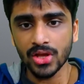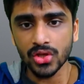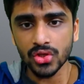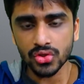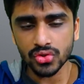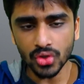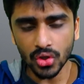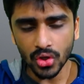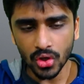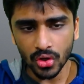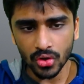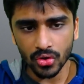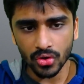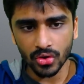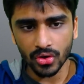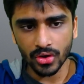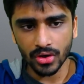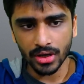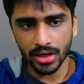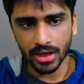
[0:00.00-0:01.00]

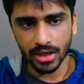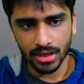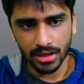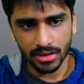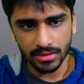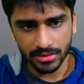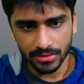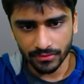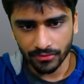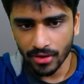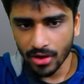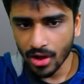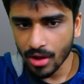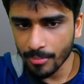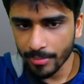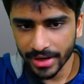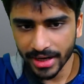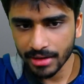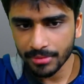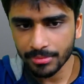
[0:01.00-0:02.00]
so for
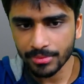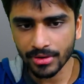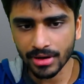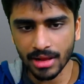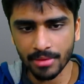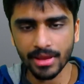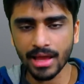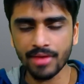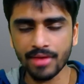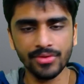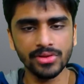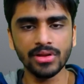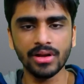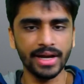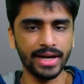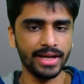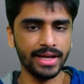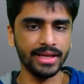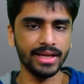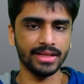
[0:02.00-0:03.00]
competitive programming, I was
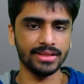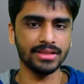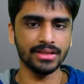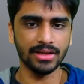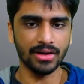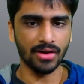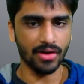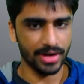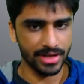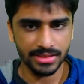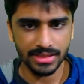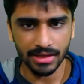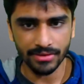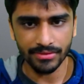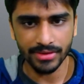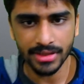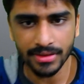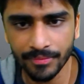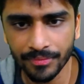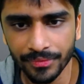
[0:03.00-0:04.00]
already at the orange
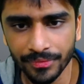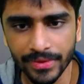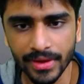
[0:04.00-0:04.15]
level,